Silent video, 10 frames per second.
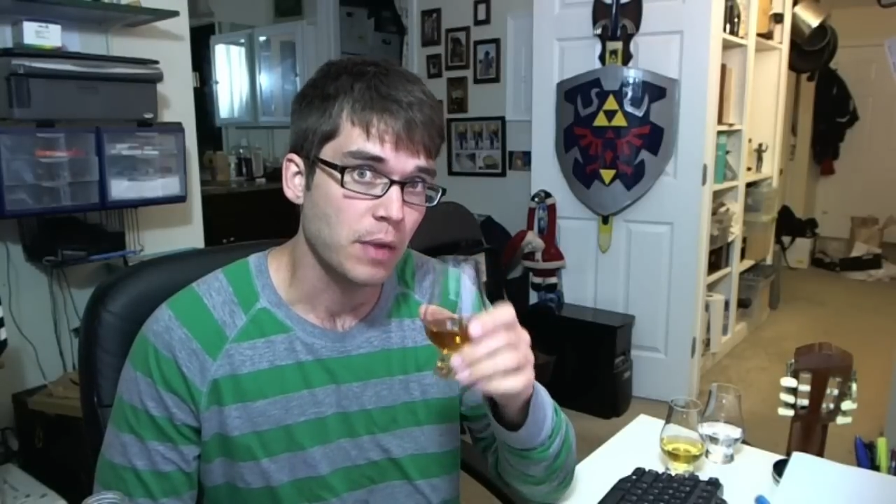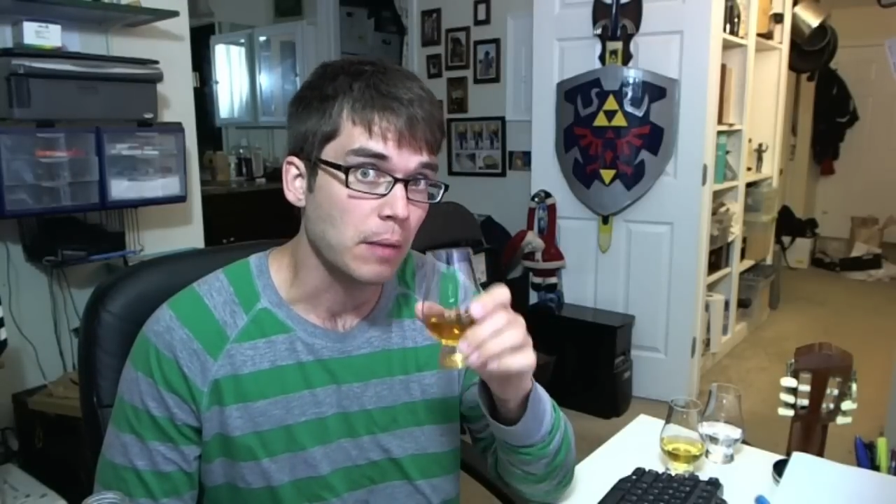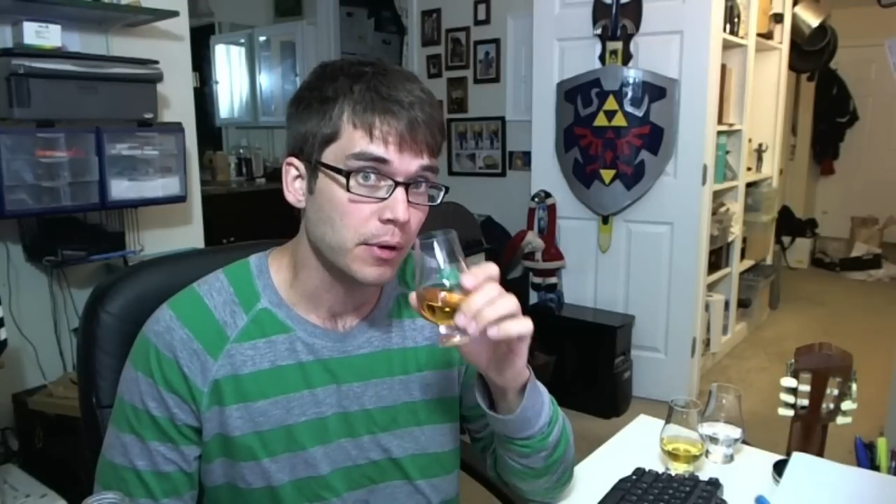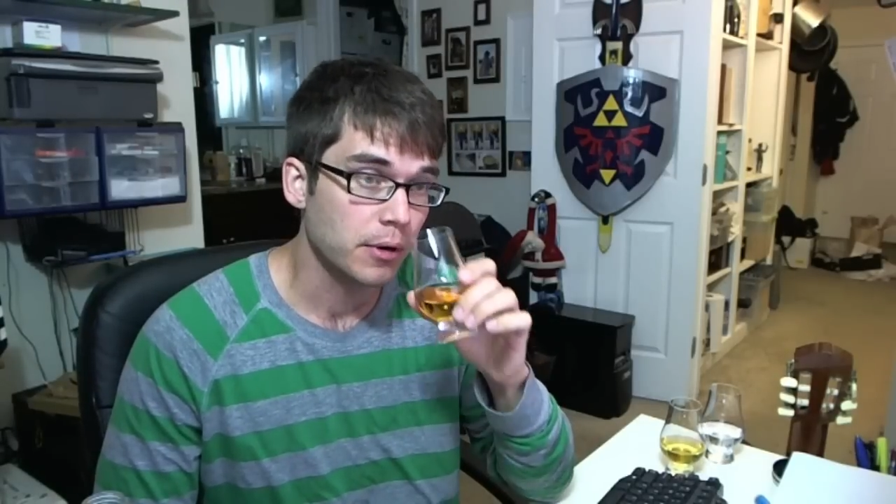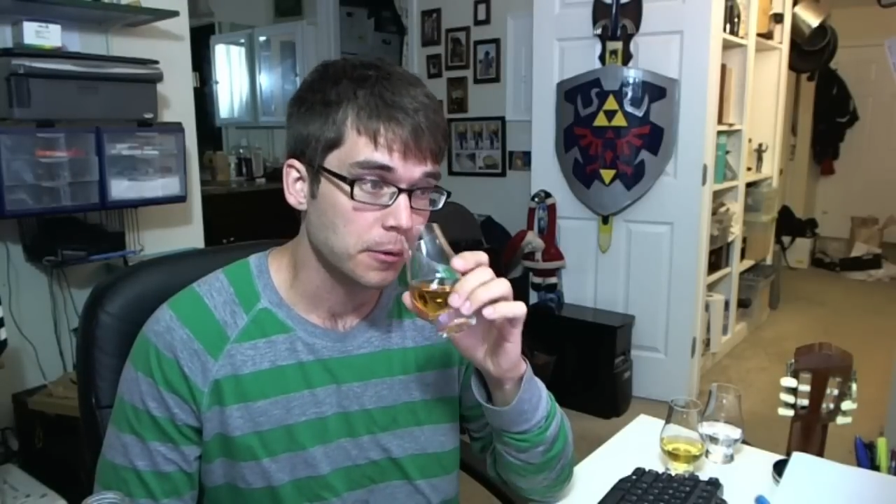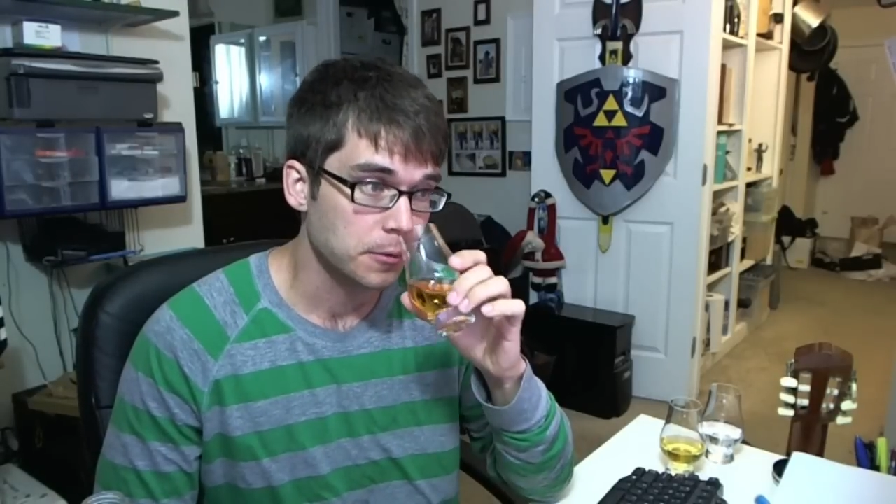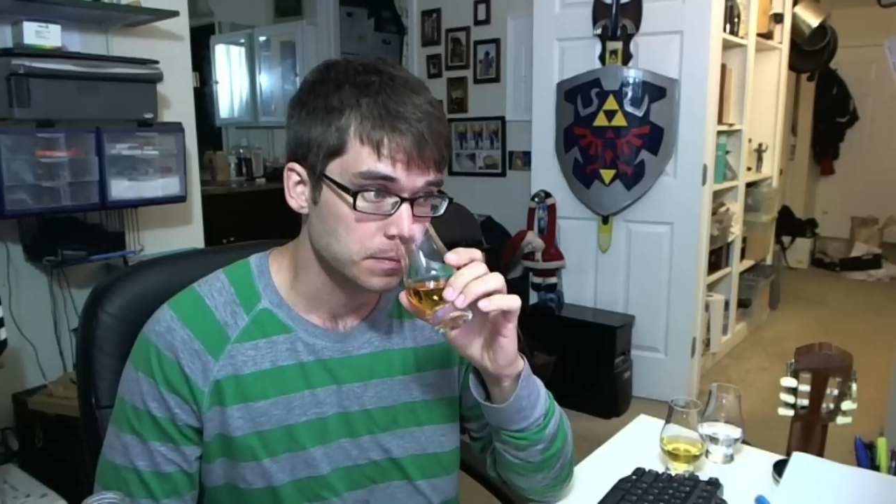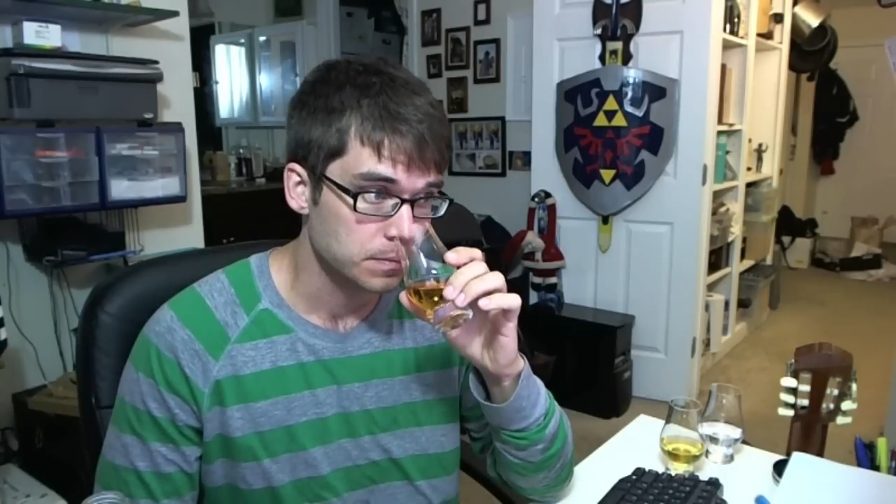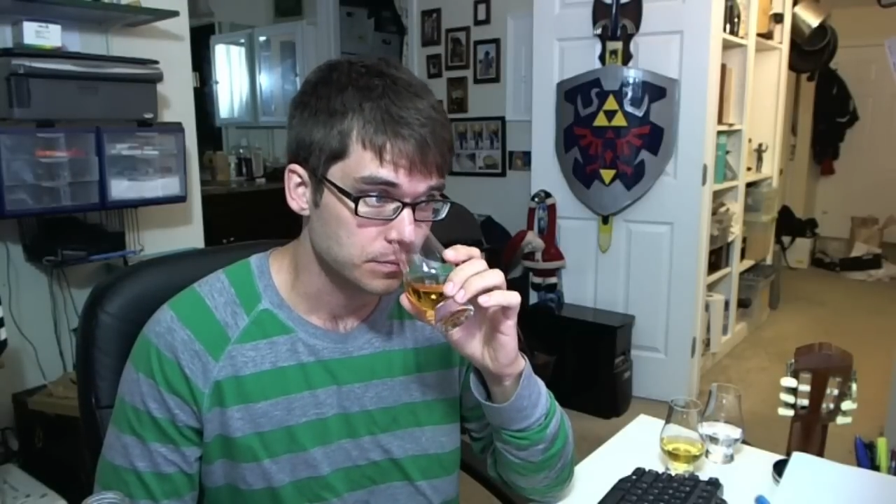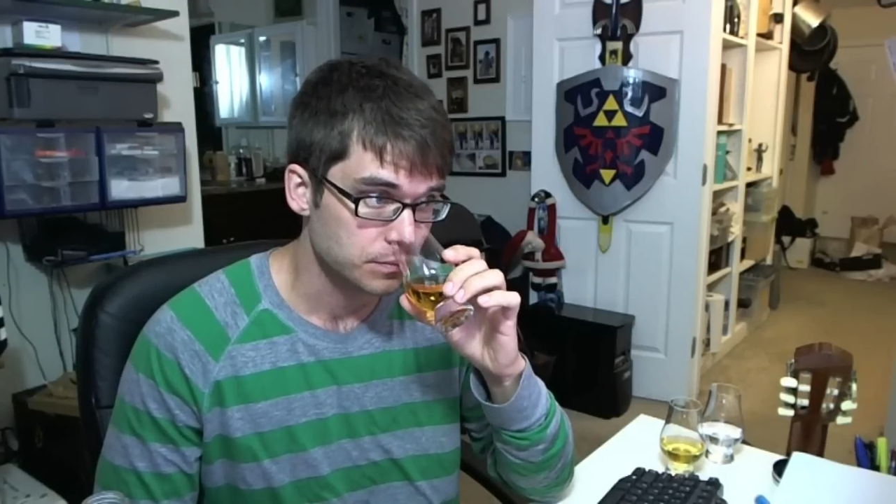pepper,
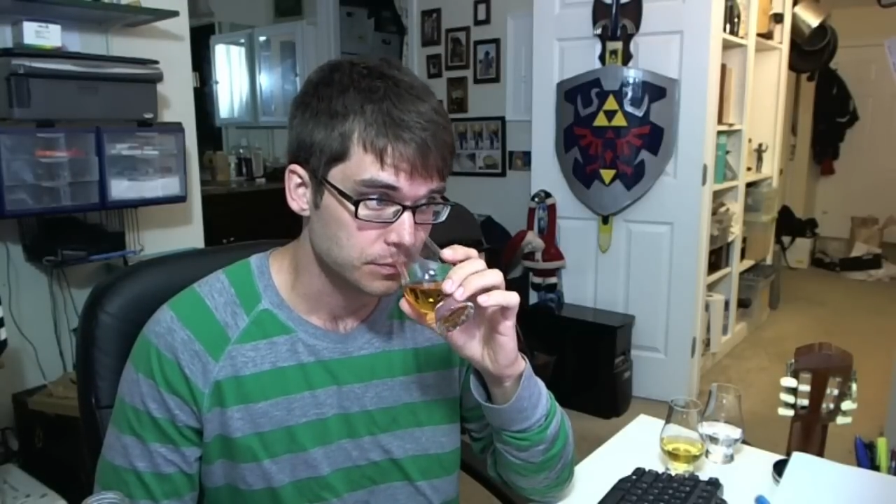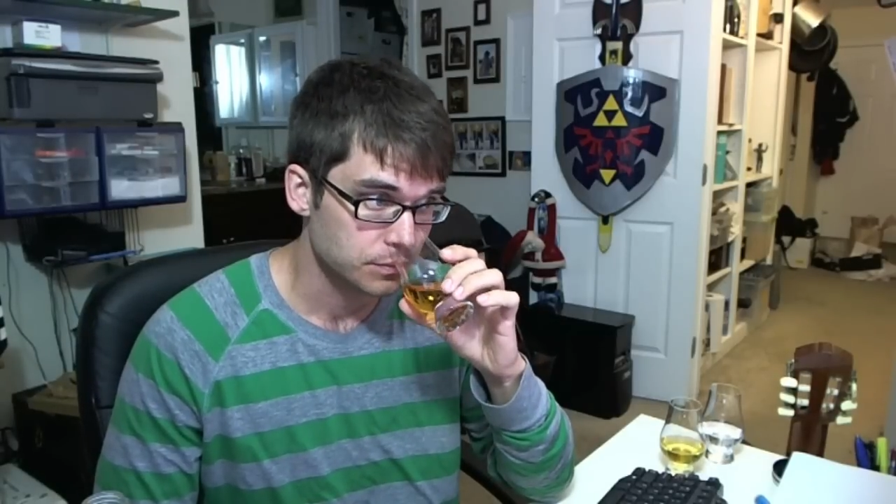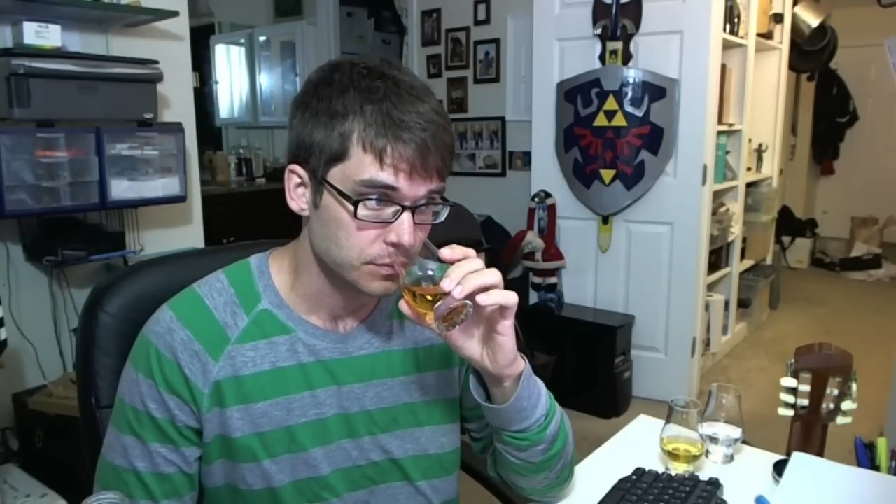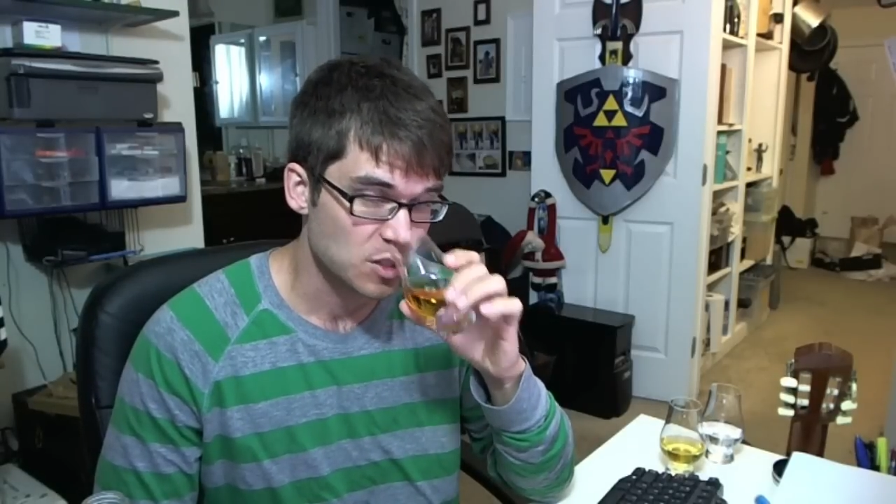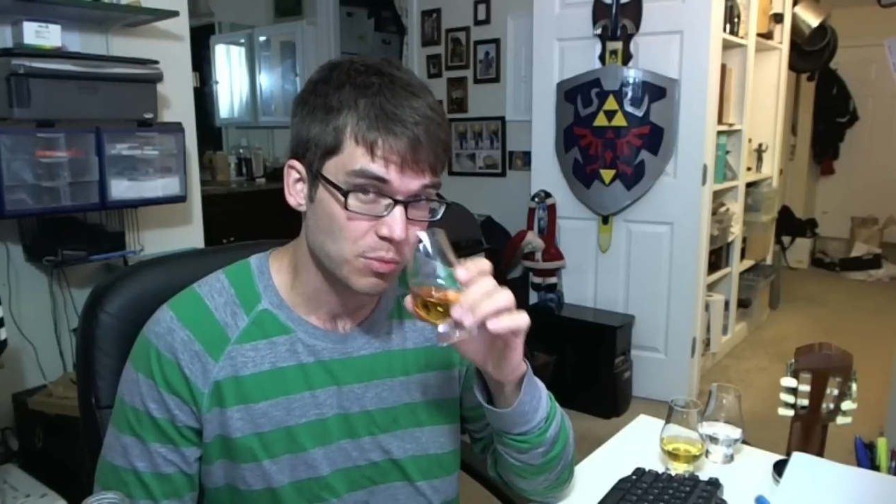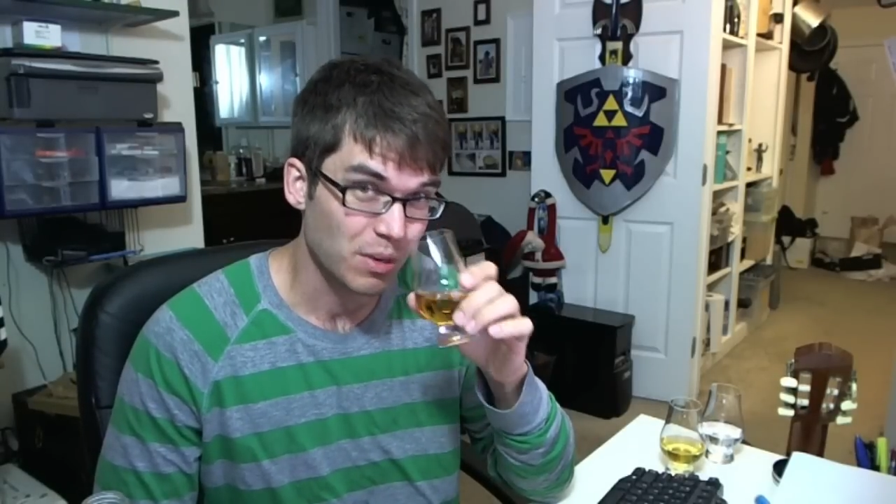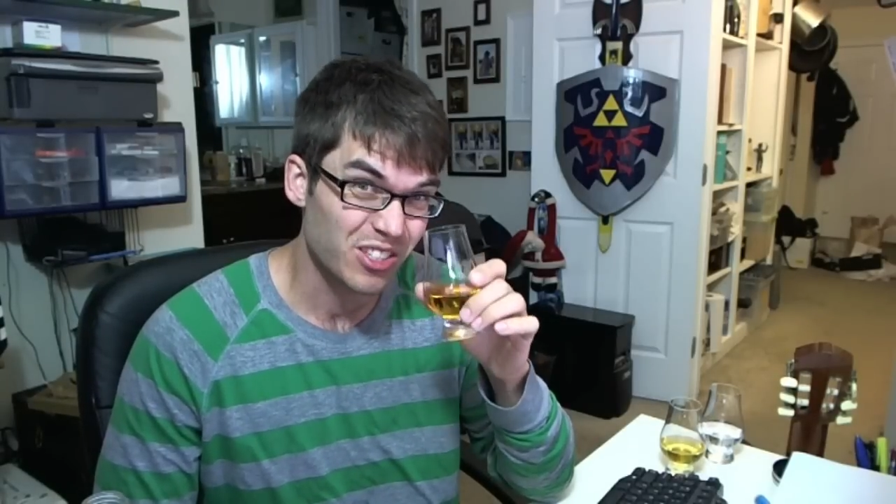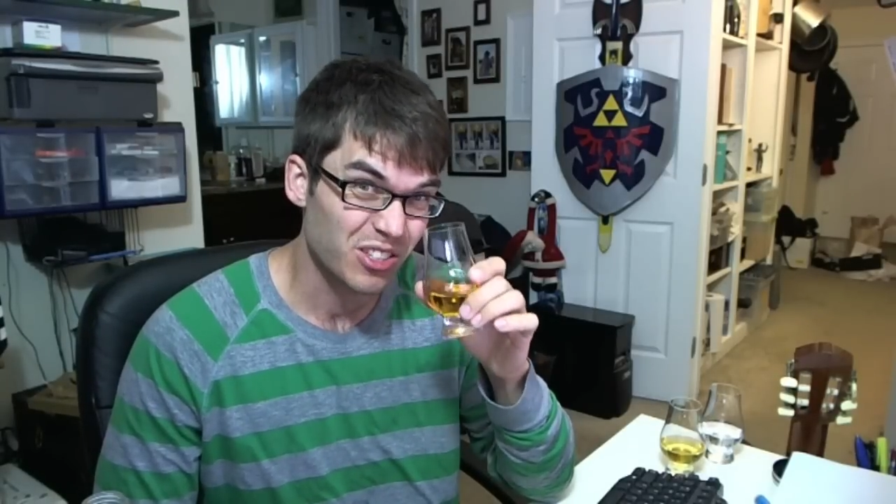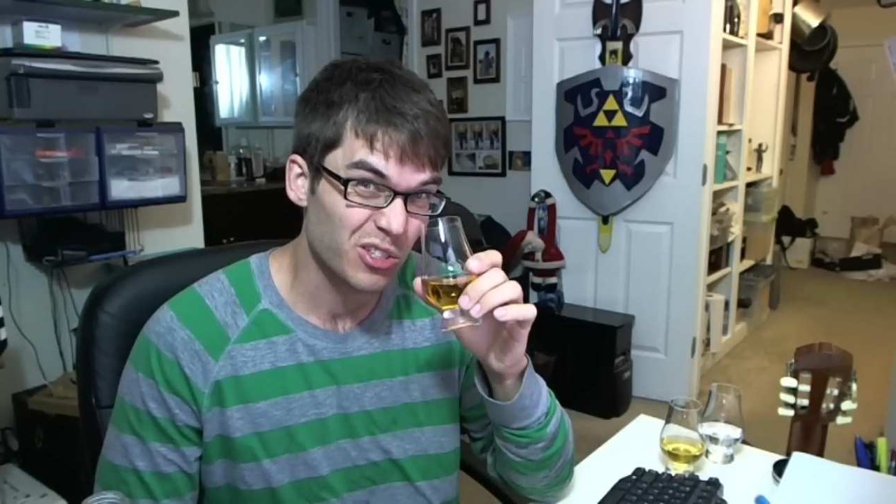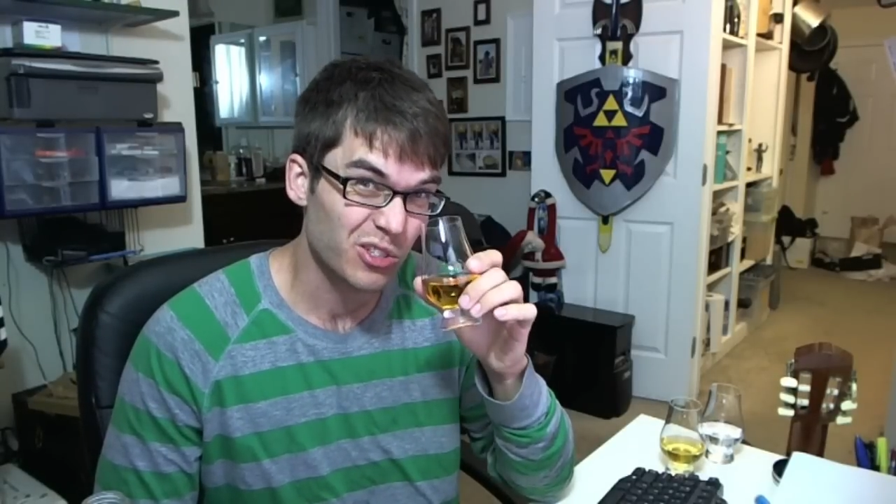spiciness